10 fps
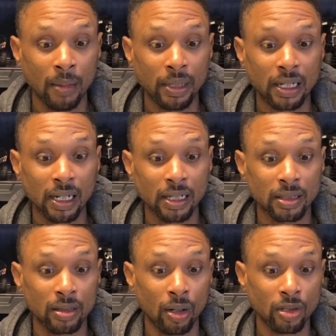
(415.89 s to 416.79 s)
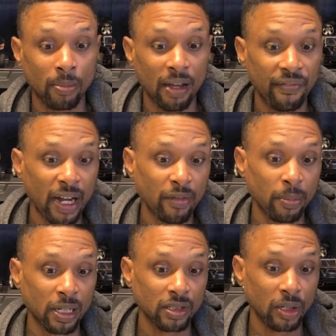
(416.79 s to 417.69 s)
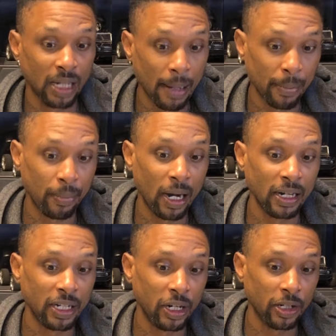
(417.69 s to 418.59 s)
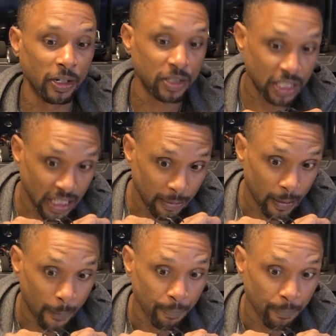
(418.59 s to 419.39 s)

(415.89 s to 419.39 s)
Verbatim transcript: because those are my favorite because they're non-proprietary, they're cheap,